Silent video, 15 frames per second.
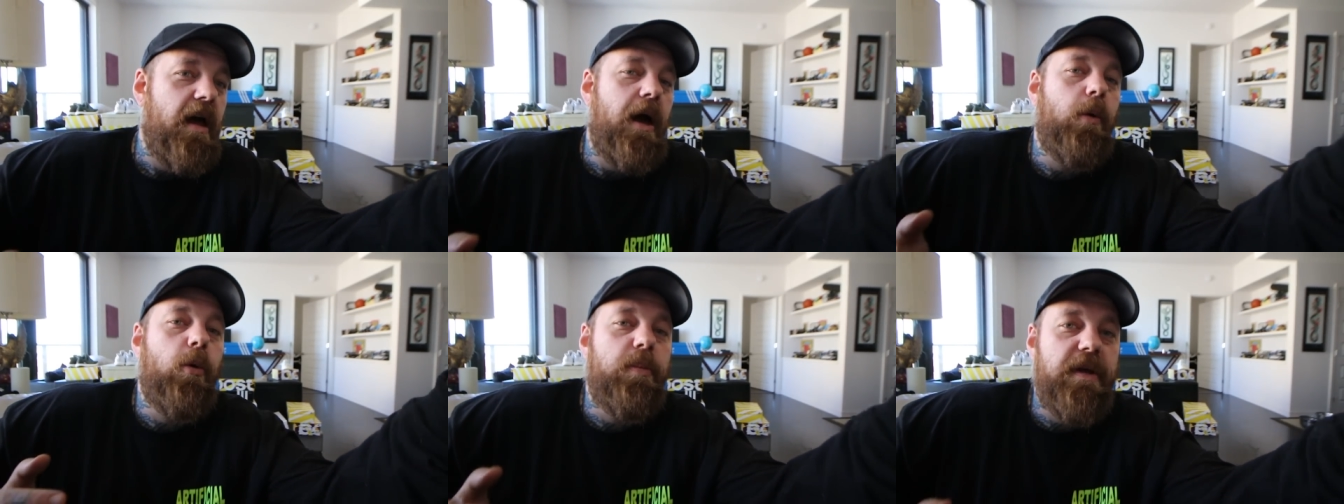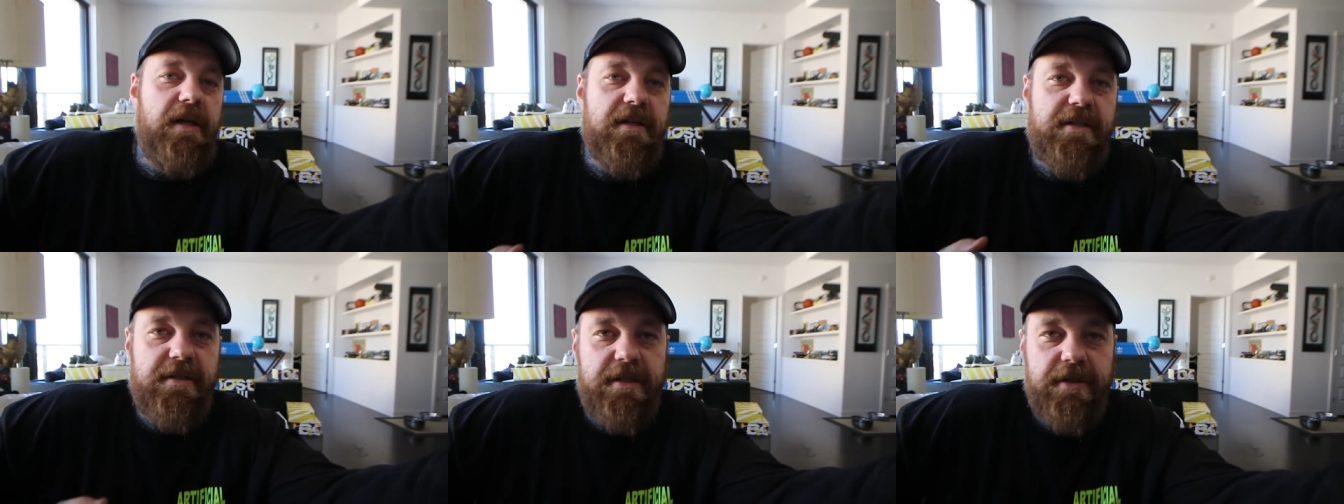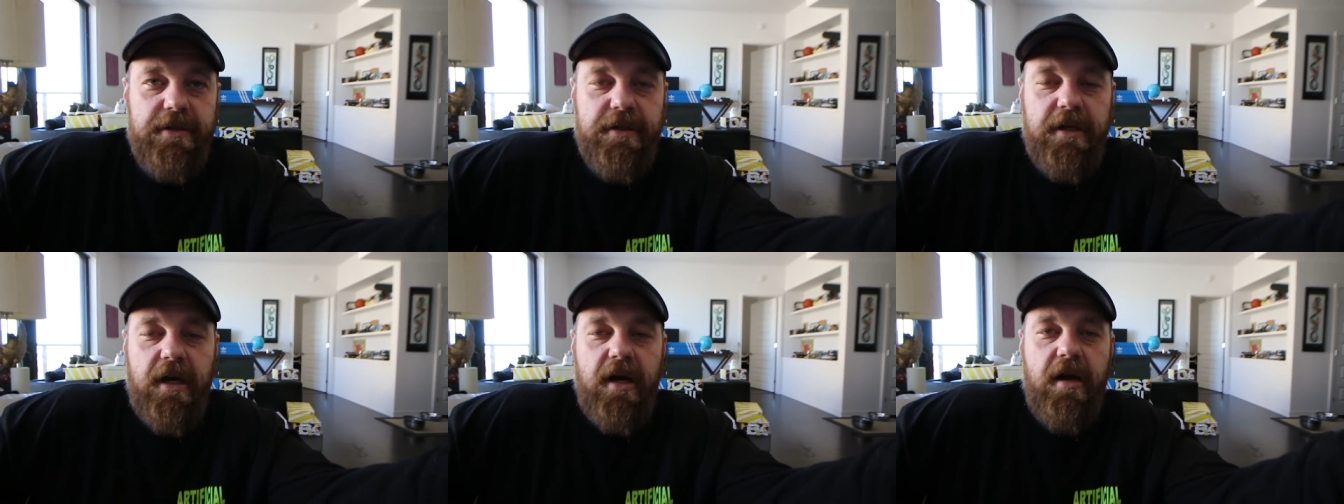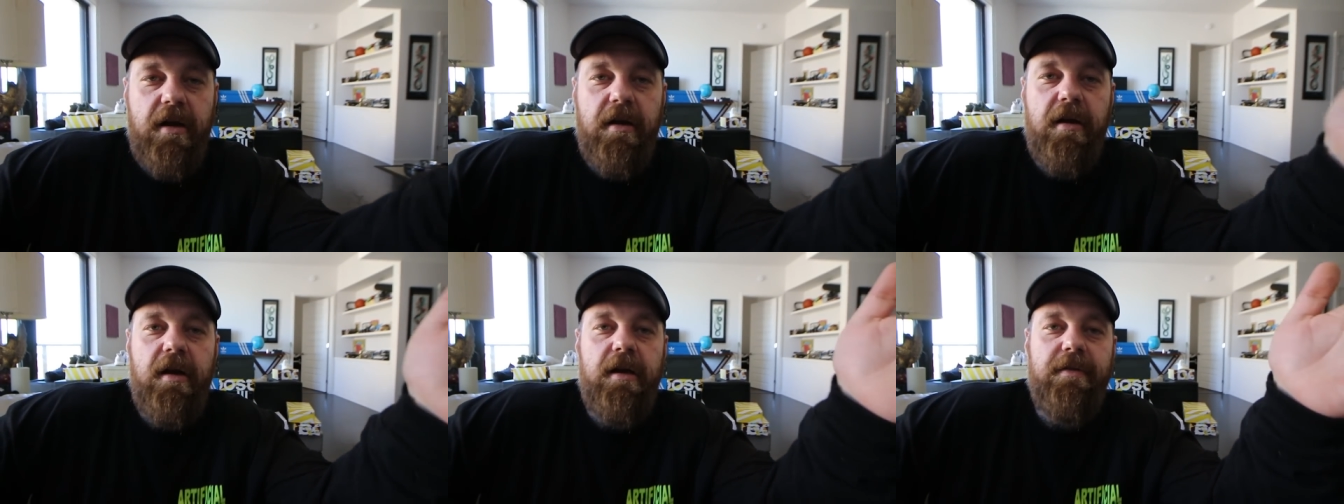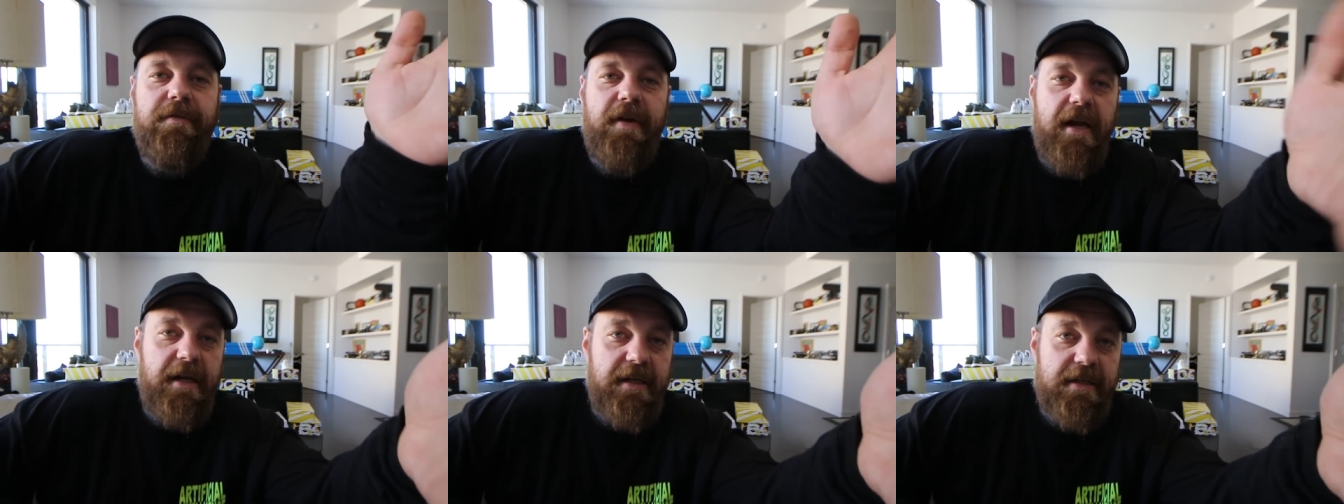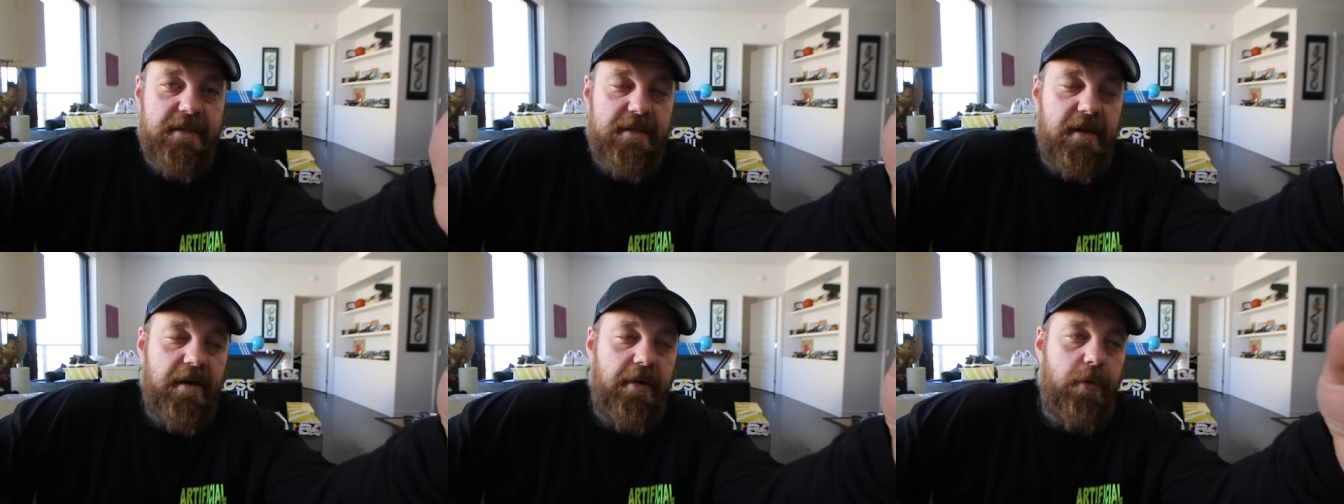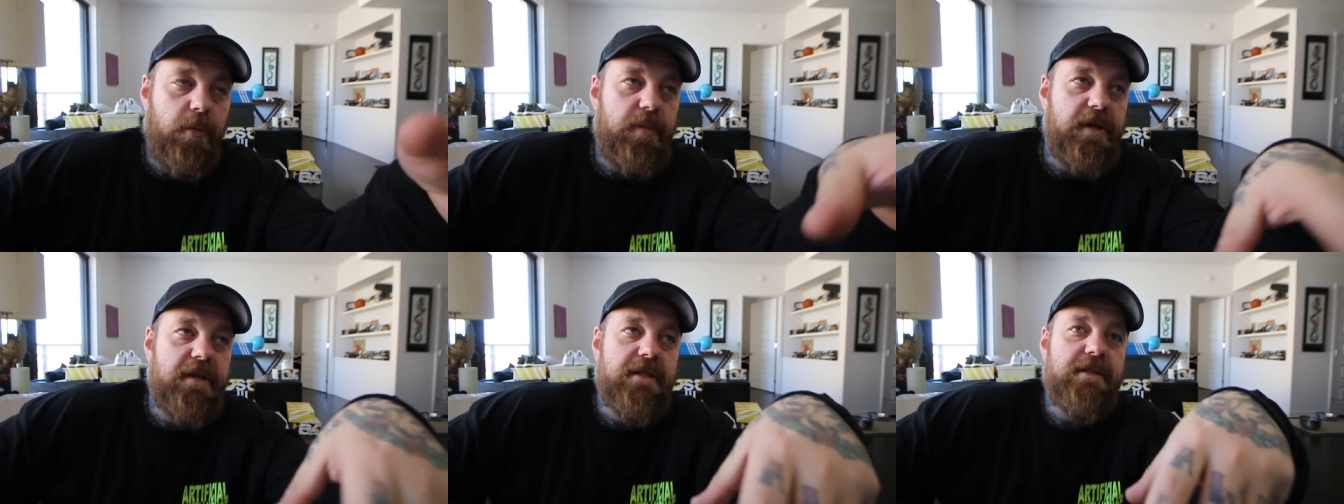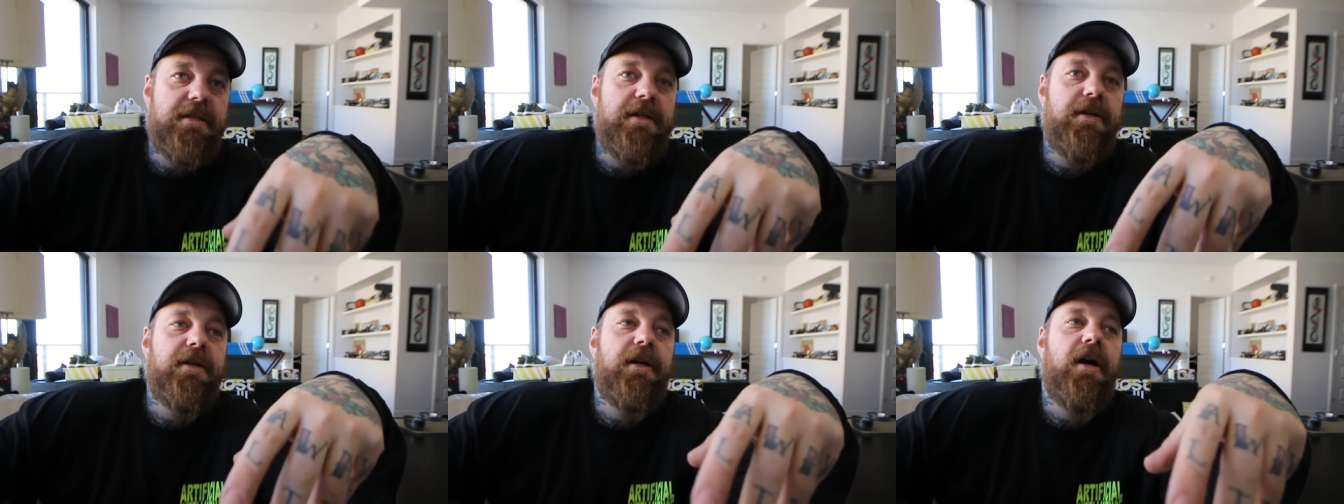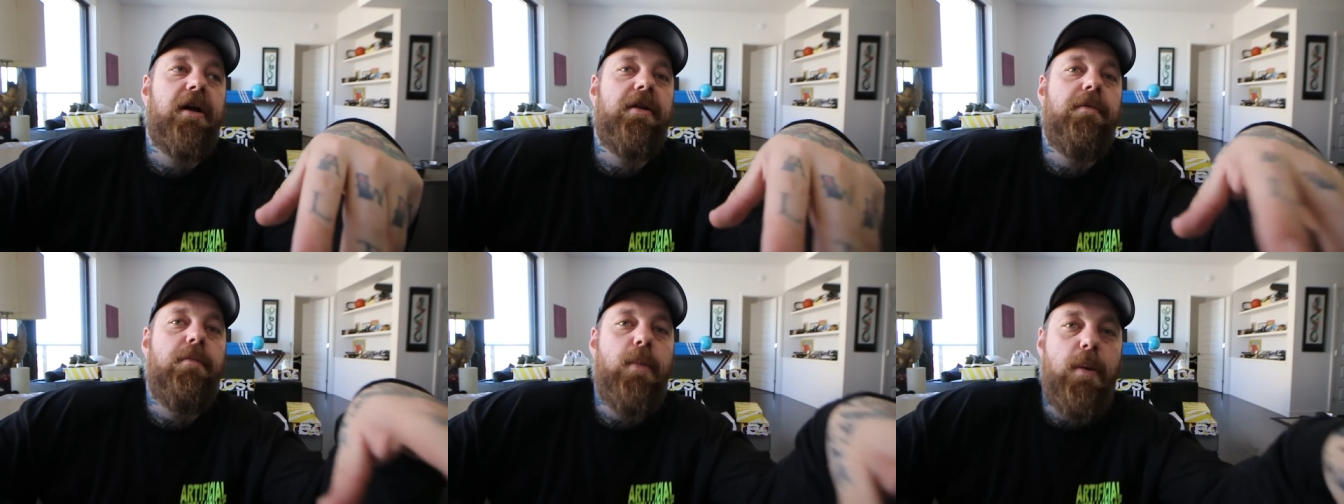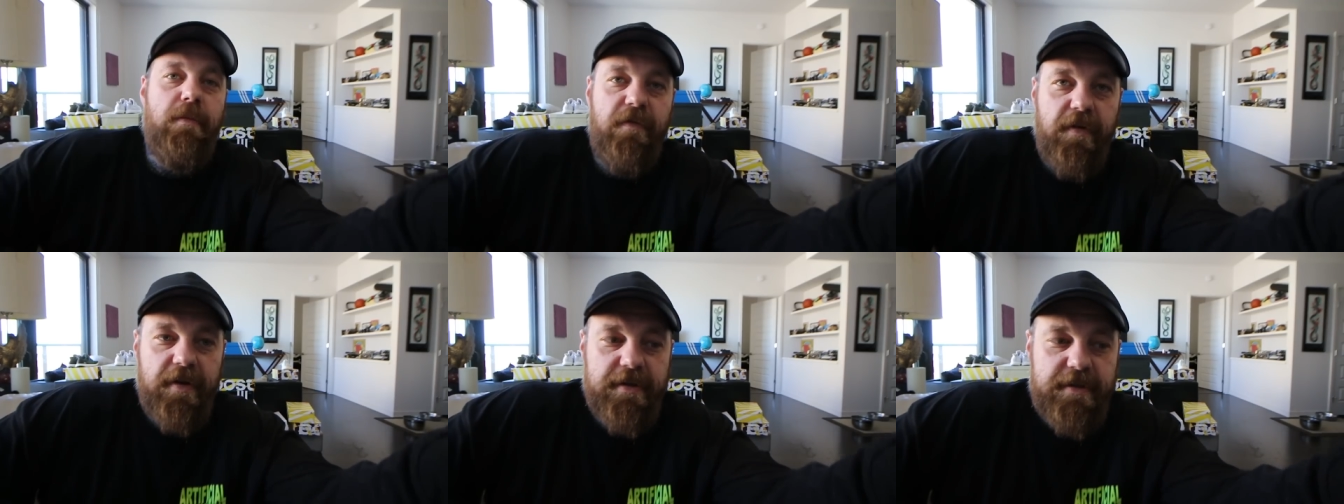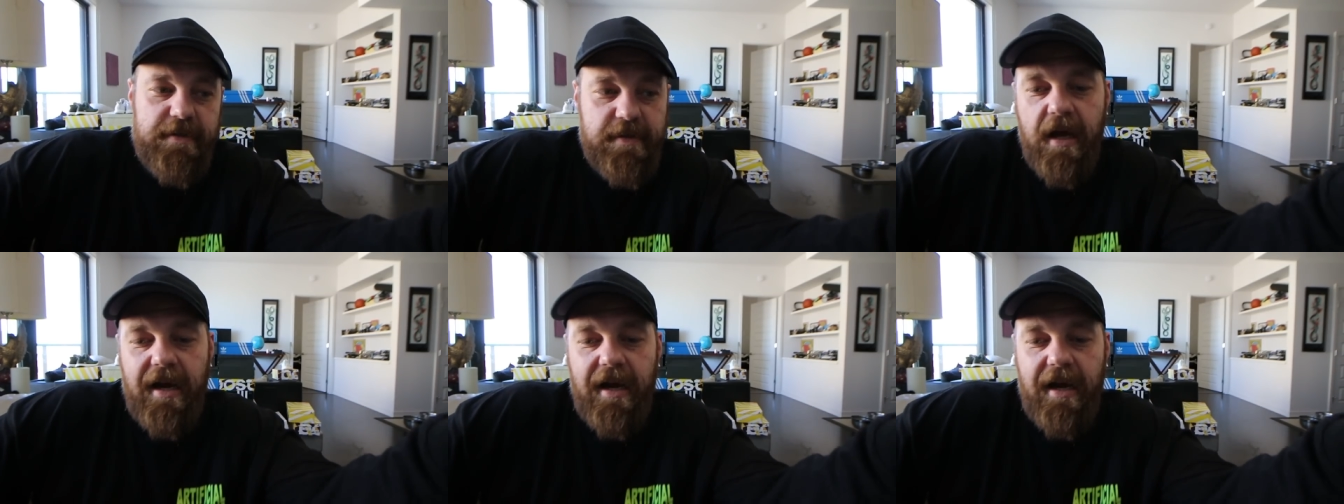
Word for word: I will be at sneaker con in Vegas and I will be at sneaker con in Memphis